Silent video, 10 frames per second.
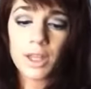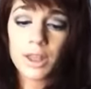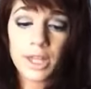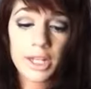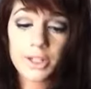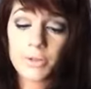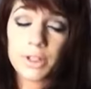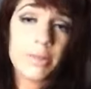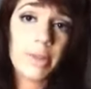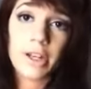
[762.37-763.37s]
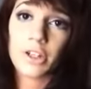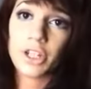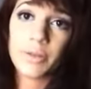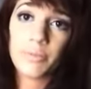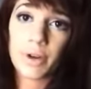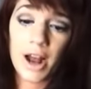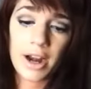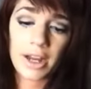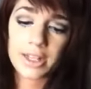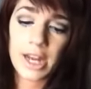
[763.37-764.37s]
They don't seem like a cheap
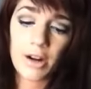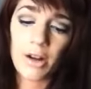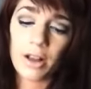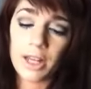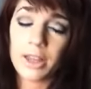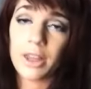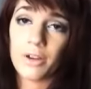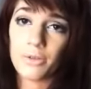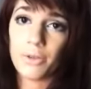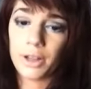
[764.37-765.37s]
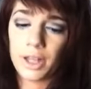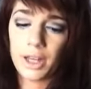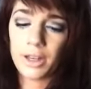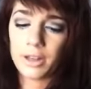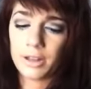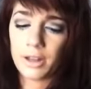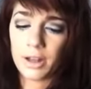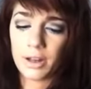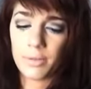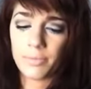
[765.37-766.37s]
product at all. Like they're really
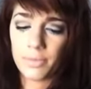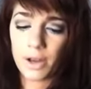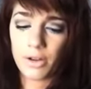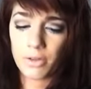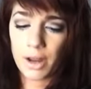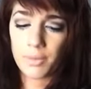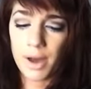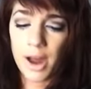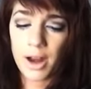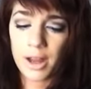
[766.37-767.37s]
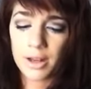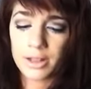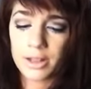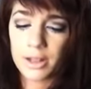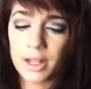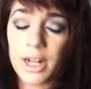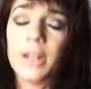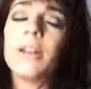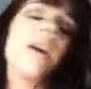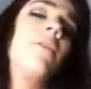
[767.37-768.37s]
a great product, and
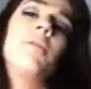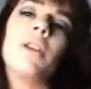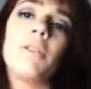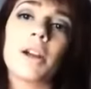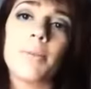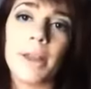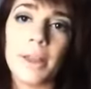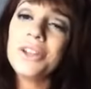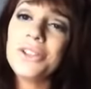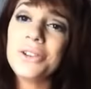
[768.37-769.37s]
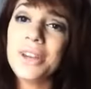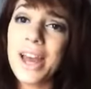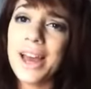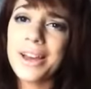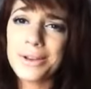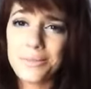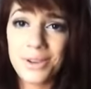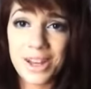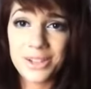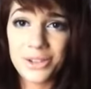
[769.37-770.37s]
I really recommend So yeah, I hope you
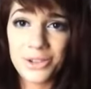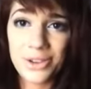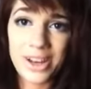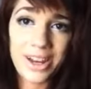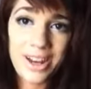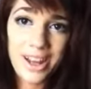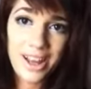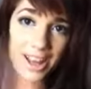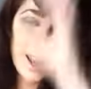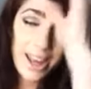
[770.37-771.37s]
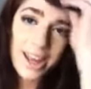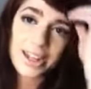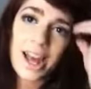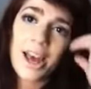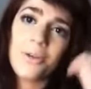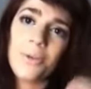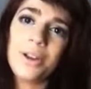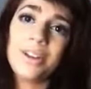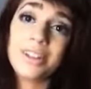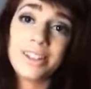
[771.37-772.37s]
guys enjoyed, and I
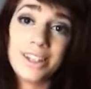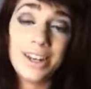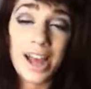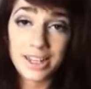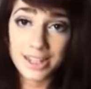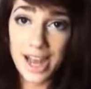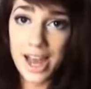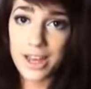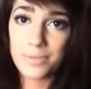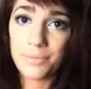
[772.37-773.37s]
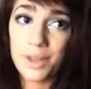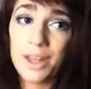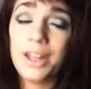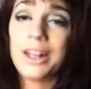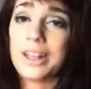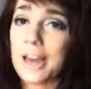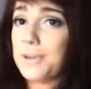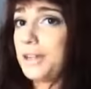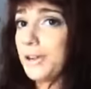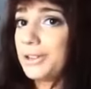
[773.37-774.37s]
will see you next time. Let
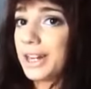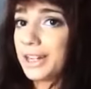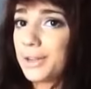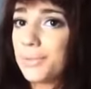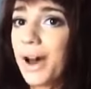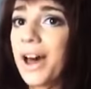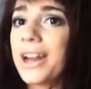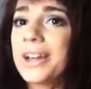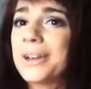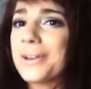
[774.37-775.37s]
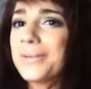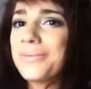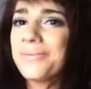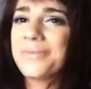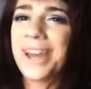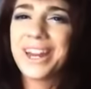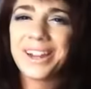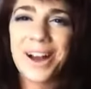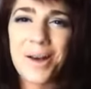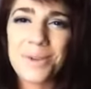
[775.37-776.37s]
me know down at the bottom any
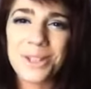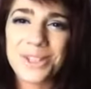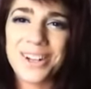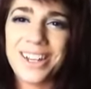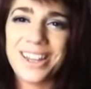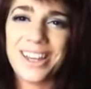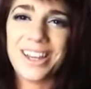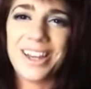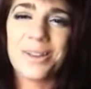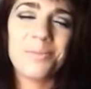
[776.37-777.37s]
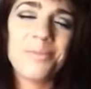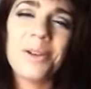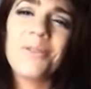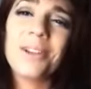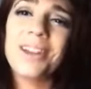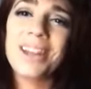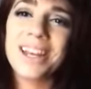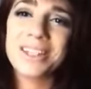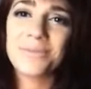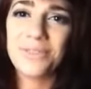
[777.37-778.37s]
comments or anything. I really
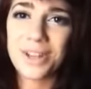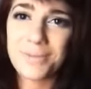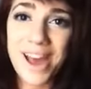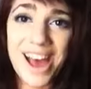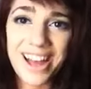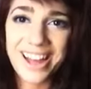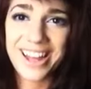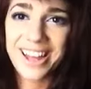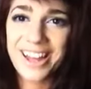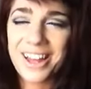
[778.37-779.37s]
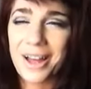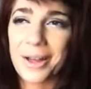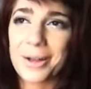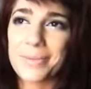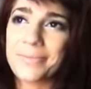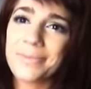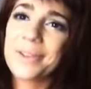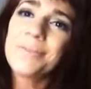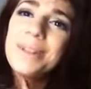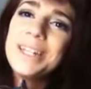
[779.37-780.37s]
like some feedback.
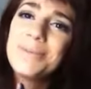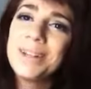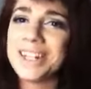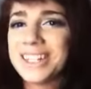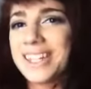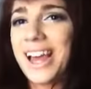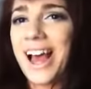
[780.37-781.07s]
Please.